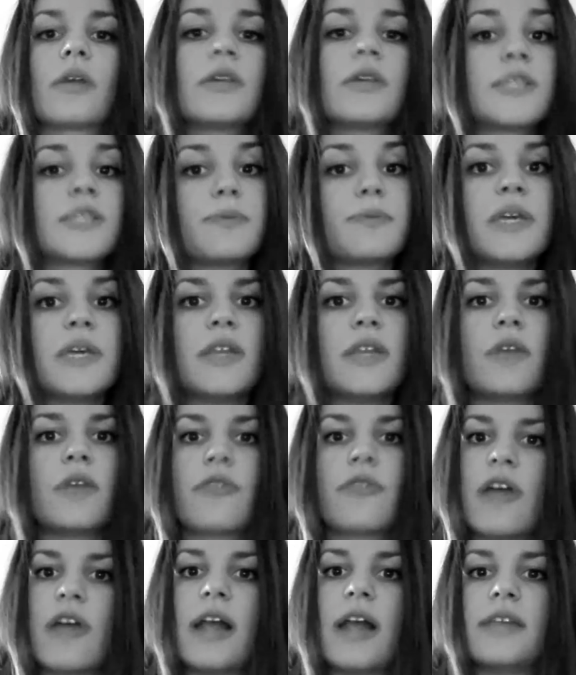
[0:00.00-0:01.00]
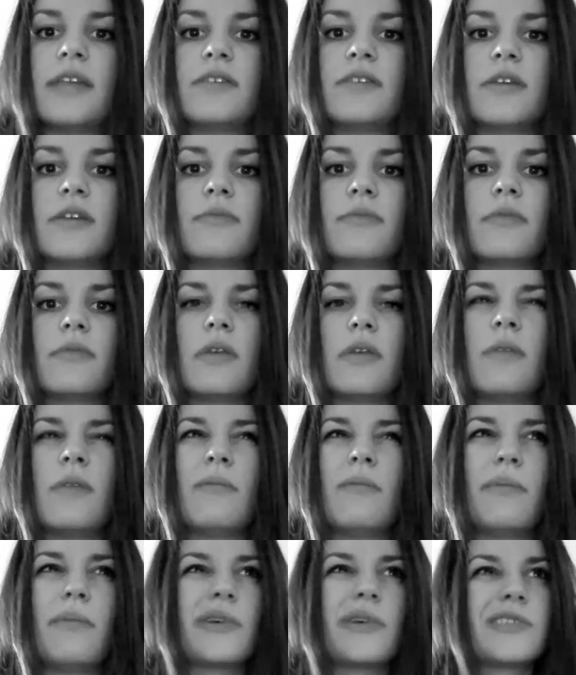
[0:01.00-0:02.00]
speed of reality,
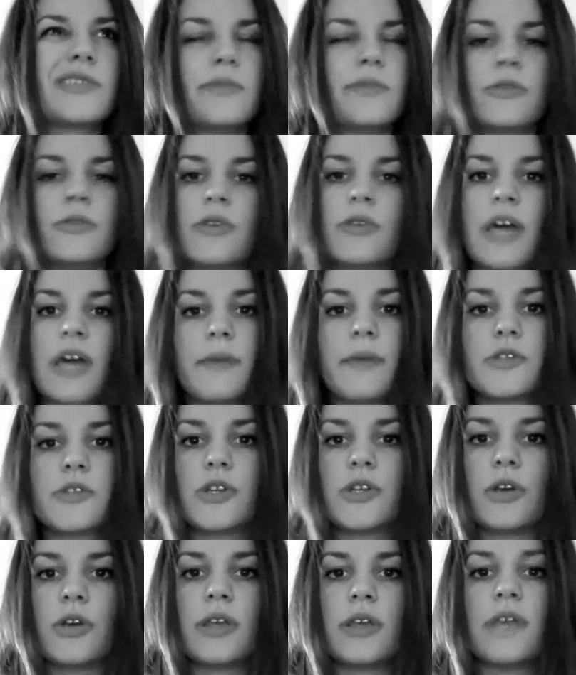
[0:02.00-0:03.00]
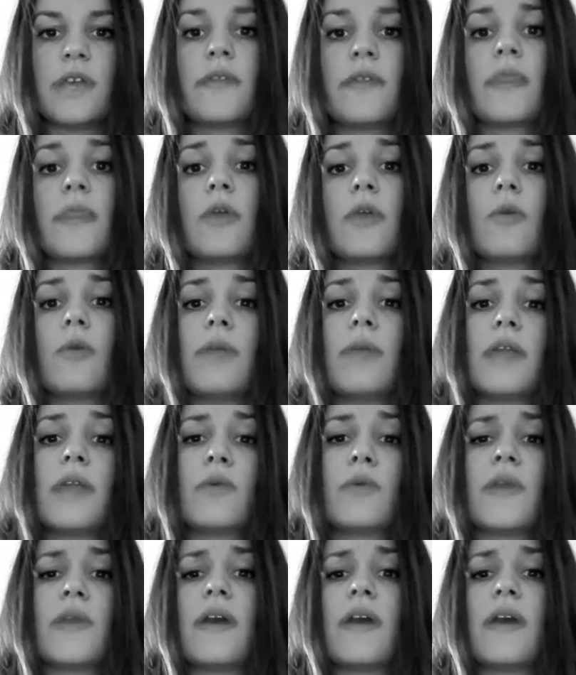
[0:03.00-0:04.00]
impossible to capture, even though made
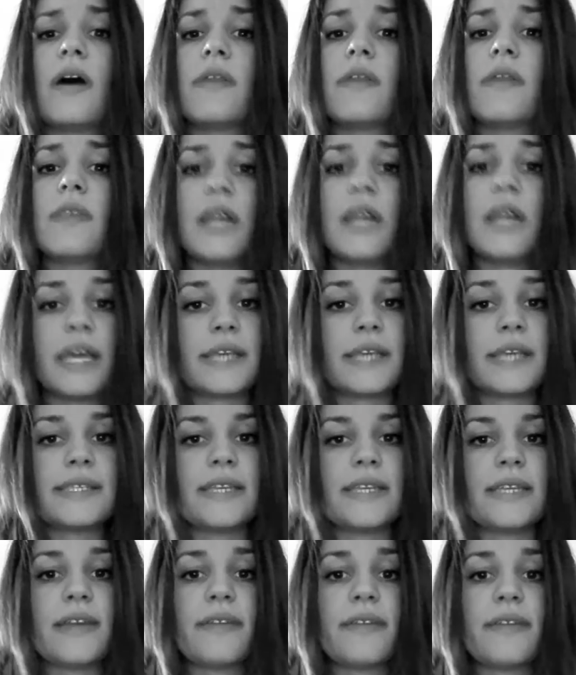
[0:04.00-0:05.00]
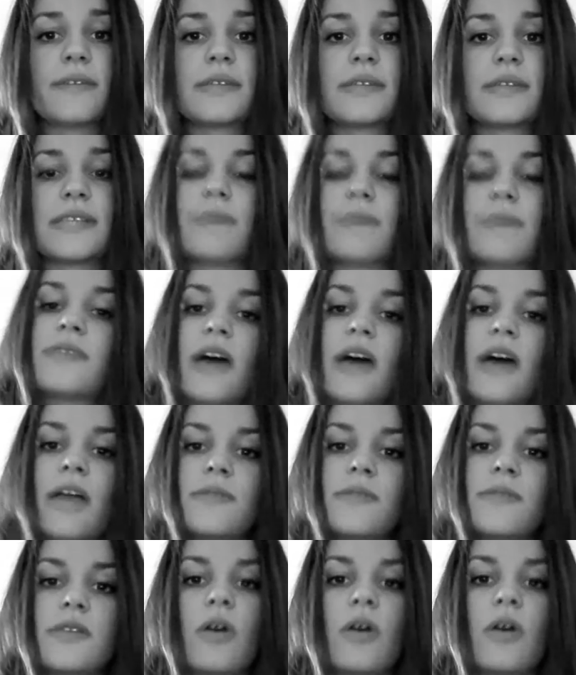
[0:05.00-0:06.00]
with a delicacy that
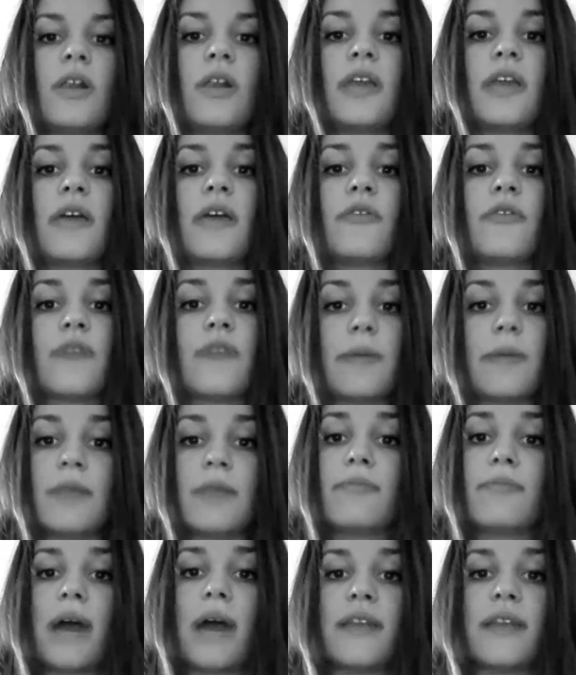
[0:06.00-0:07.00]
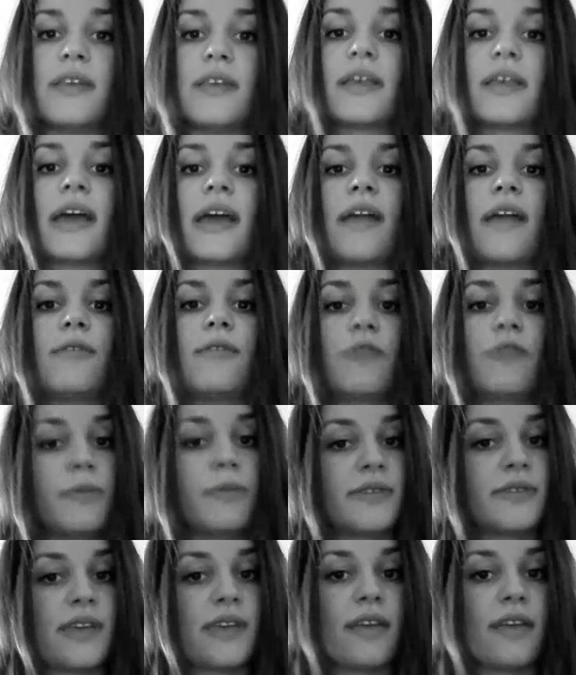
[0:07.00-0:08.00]
sometimes only a feminine body can
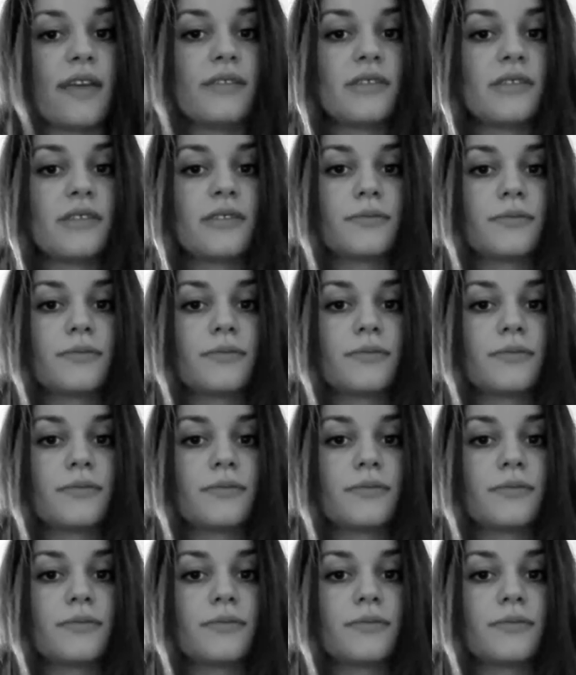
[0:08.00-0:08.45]
represent.